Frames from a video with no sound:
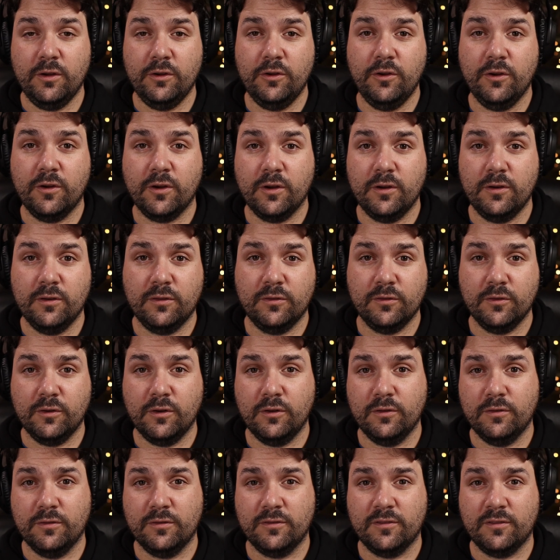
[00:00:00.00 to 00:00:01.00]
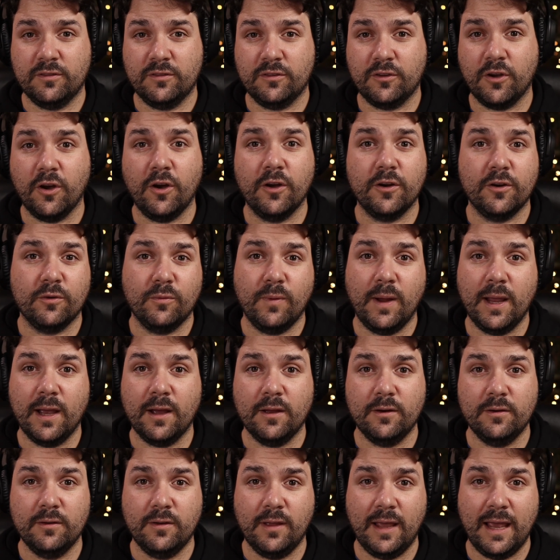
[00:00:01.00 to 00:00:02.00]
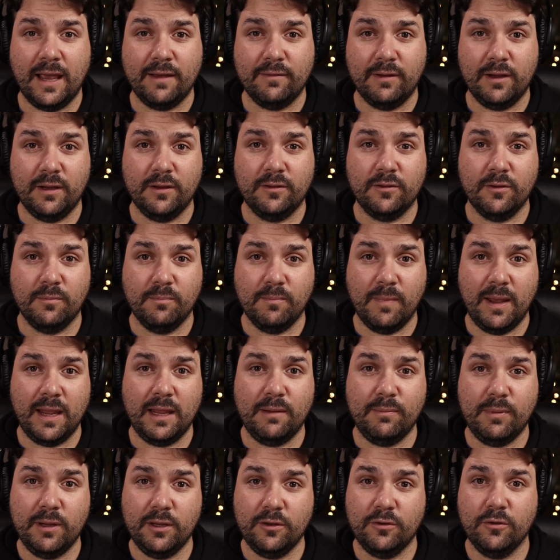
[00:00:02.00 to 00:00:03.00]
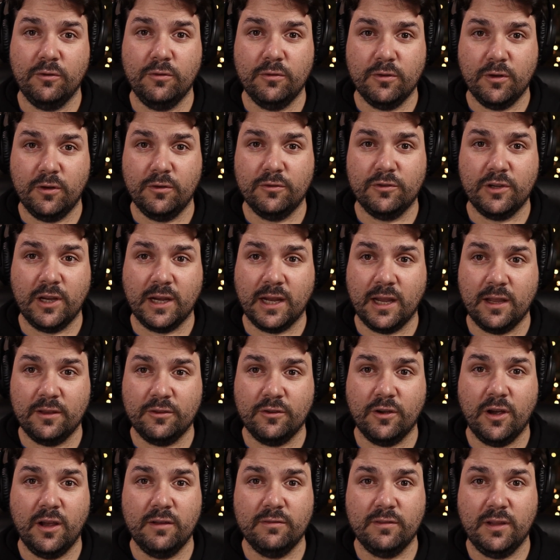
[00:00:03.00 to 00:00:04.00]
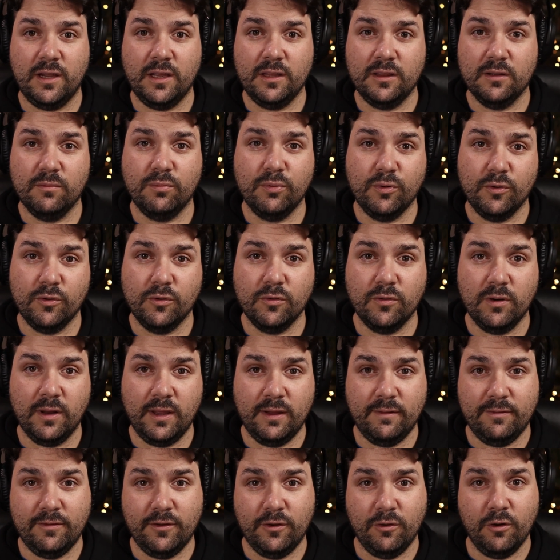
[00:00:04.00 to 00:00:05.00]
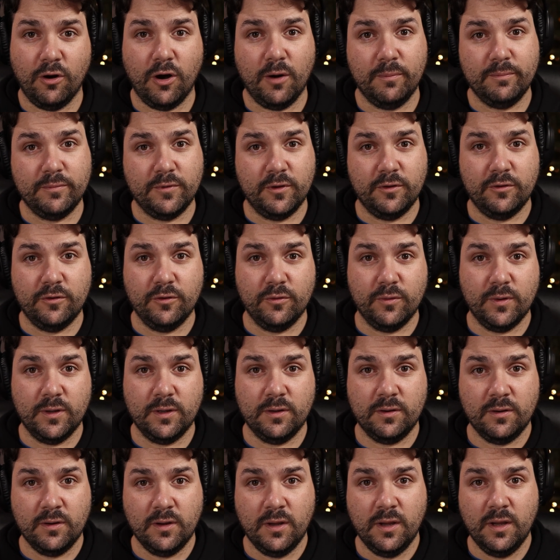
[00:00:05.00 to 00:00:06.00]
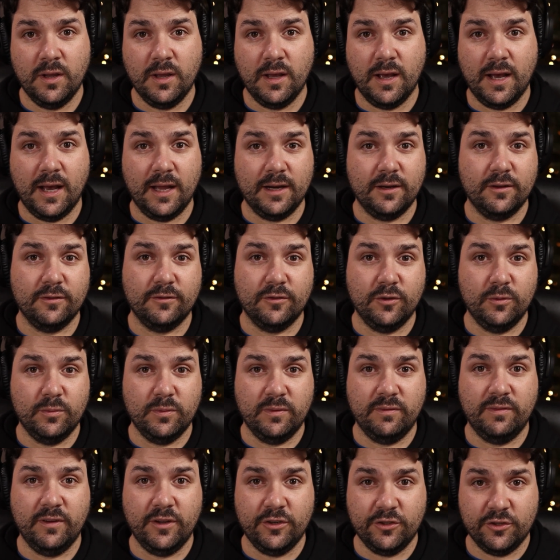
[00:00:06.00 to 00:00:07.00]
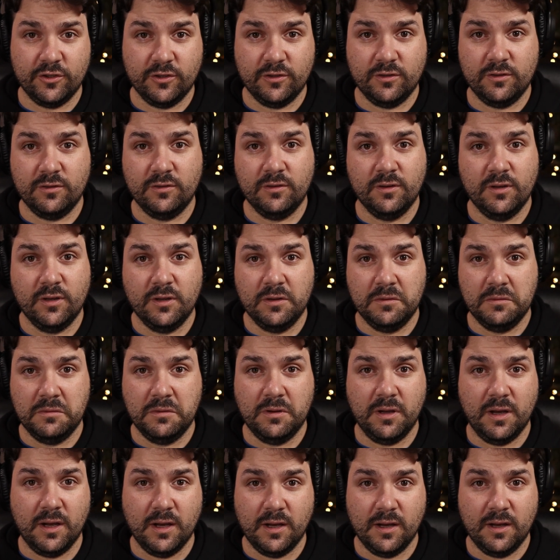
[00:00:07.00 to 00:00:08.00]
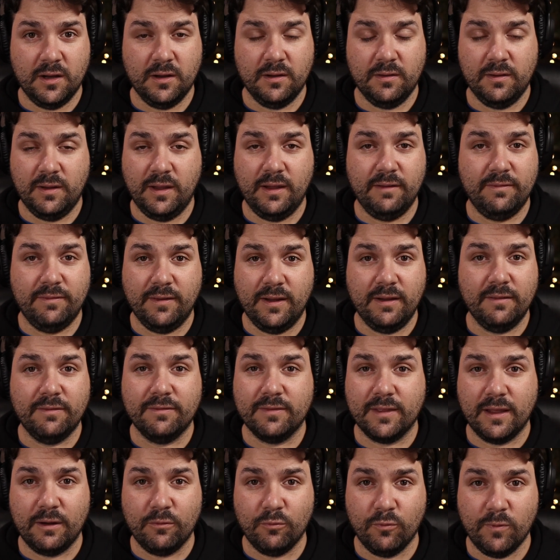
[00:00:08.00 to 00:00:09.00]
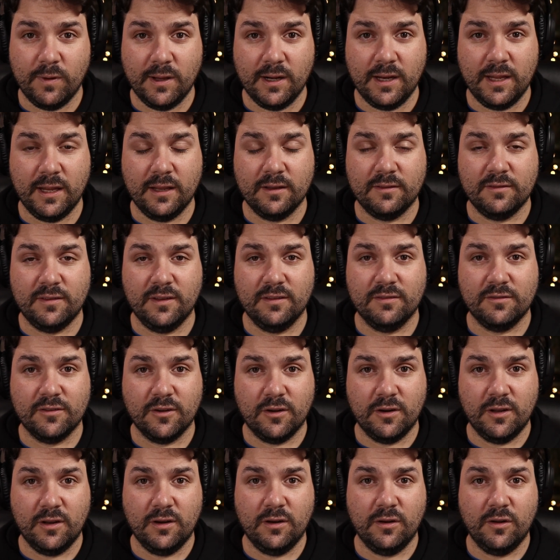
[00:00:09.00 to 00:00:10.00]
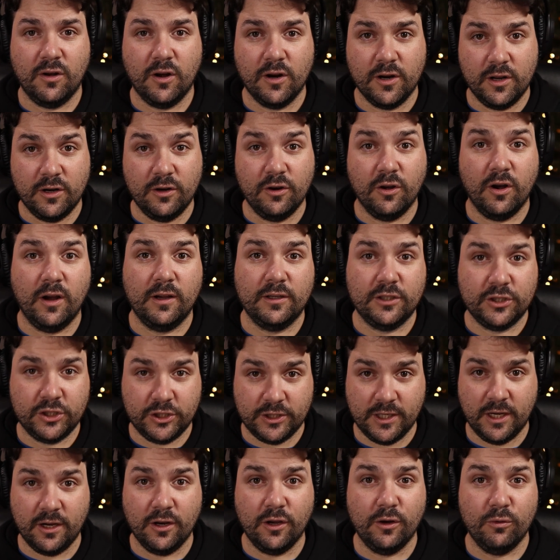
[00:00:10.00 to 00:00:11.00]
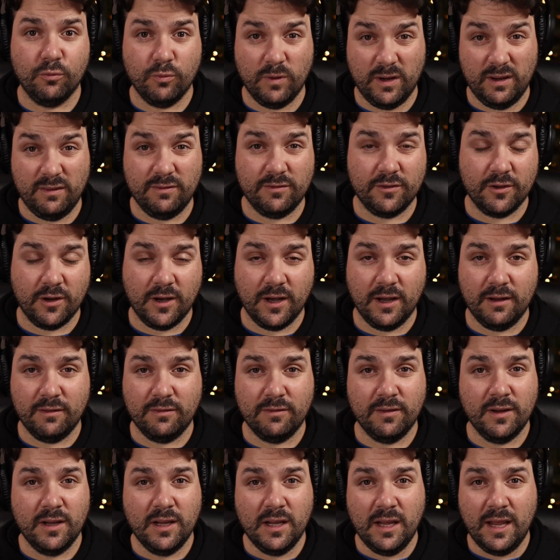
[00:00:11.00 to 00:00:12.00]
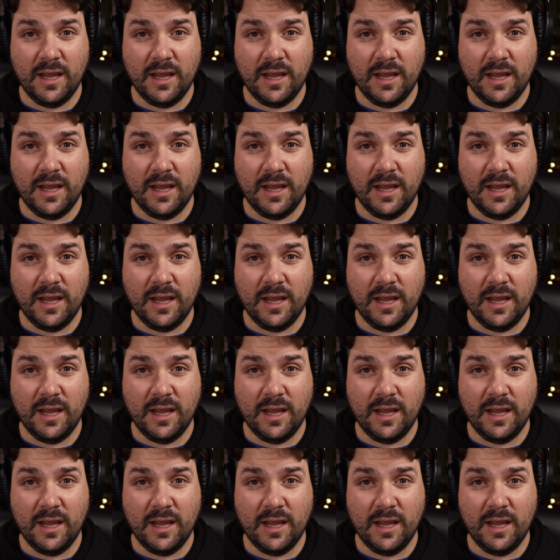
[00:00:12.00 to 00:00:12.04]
you can sort of skirt around having to maybe do those checkout dives in the pool if you opt to do it under supervision, if they really insist on it, on a nice shallow reef dive,